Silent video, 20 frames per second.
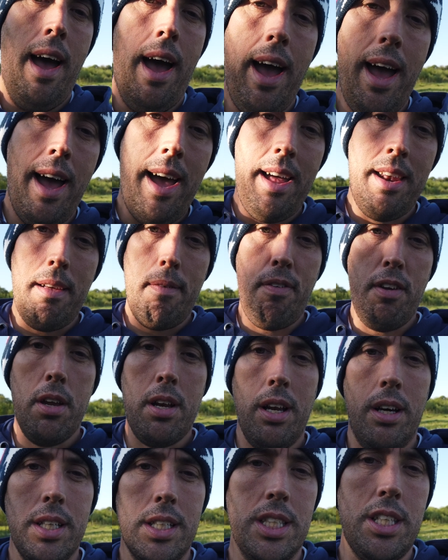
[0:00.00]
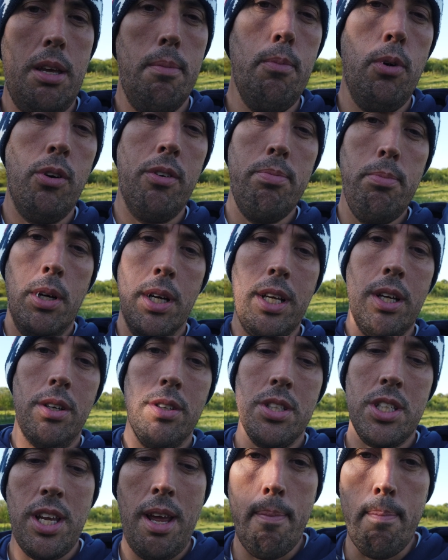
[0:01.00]
And if you'd like to see more of my
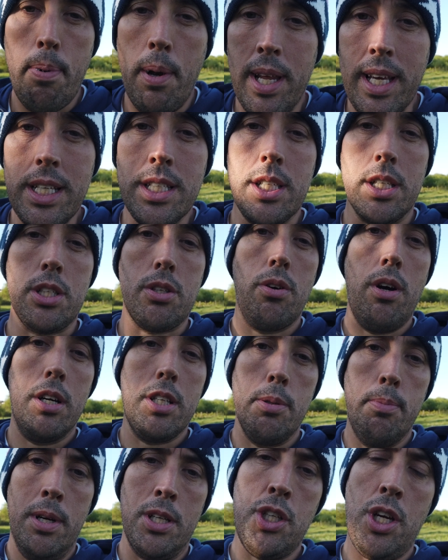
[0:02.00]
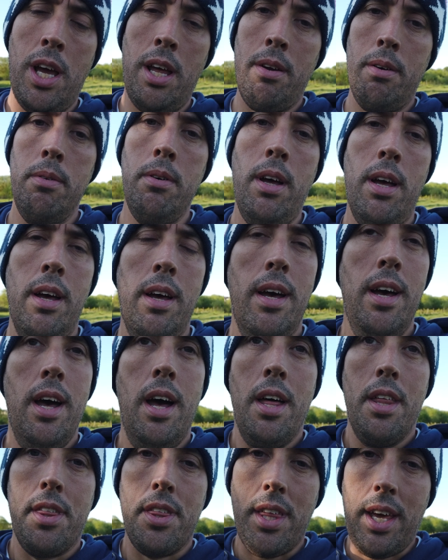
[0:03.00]
content, please subscribe to my channel.
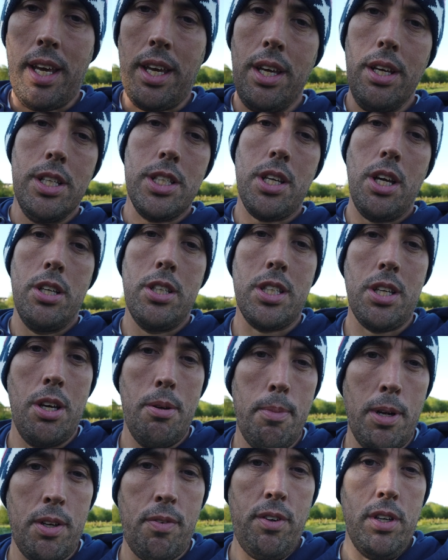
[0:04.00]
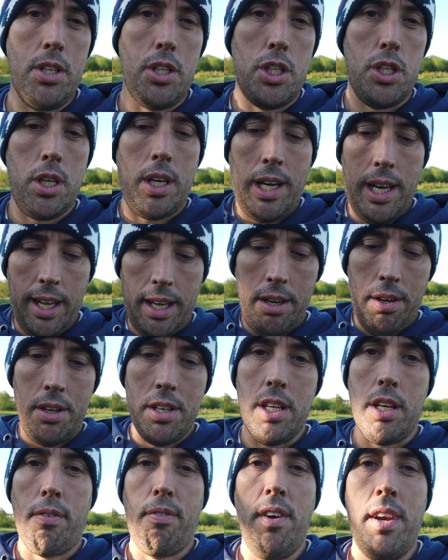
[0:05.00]
Thank you so much for clicking
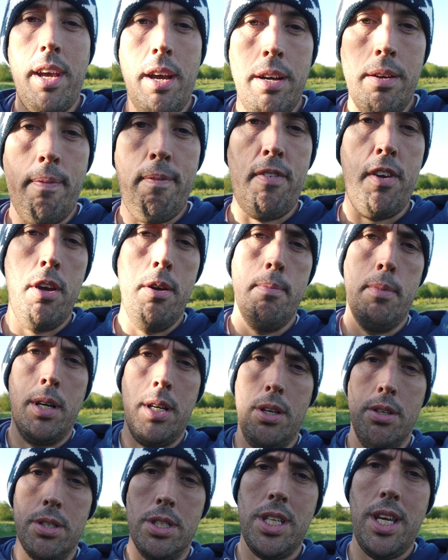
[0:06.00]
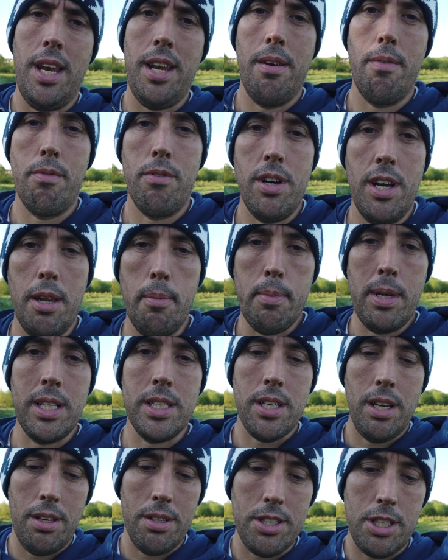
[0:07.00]
on this video and viewing my content. It really
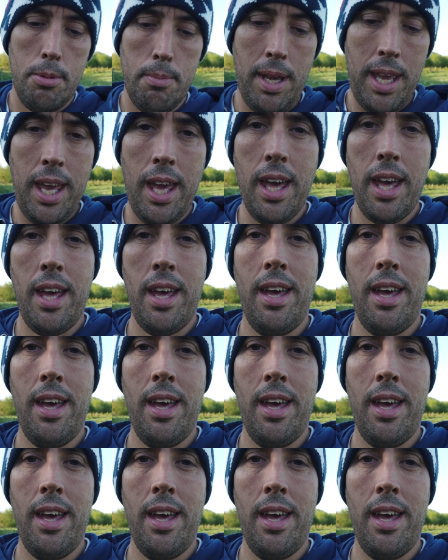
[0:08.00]
means a lot to me.